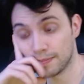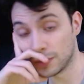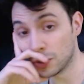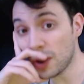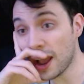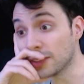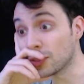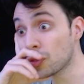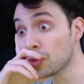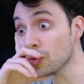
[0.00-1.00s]
You had
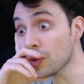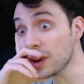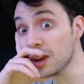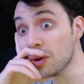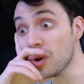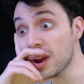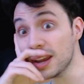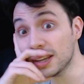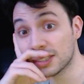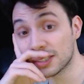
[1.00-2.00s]
3
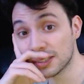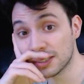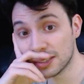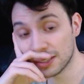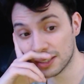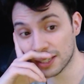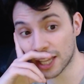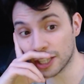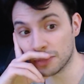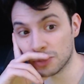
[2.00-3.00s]
weeks to
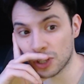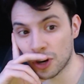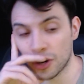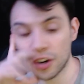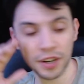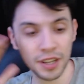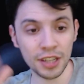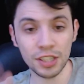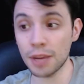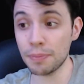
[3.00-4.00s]
get them started on
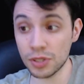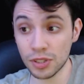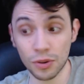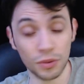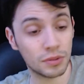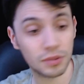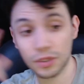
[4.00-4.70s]
each episode.